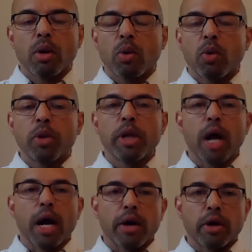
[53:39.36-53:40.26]
We're really
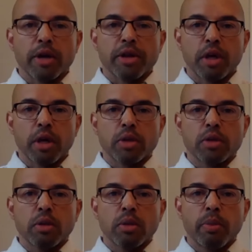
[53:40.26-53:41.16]
honored, I think,
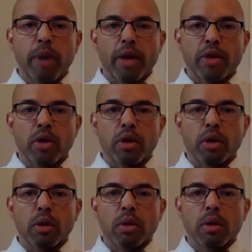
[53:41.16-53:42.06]
by
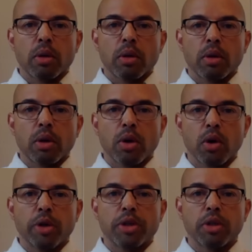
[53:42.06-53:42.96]
the
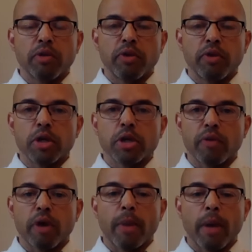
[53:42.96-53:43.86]
courage and the vision
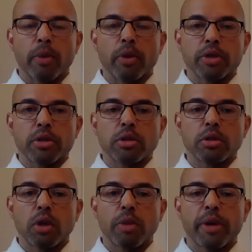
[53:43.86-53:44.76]
of our
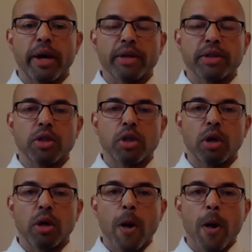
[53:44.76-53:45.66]
members during the past
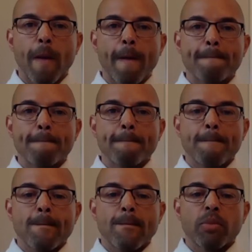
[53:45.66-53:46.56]
year.
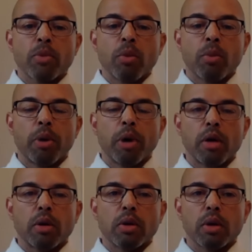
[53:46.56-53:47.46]

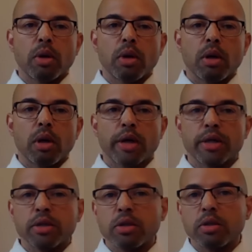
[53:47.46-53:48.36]
But
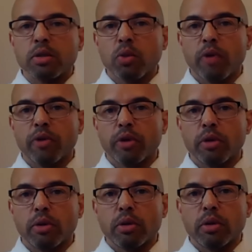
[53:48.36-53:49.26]
as
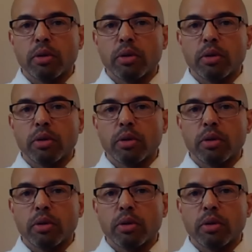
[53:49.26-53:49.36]
Reverend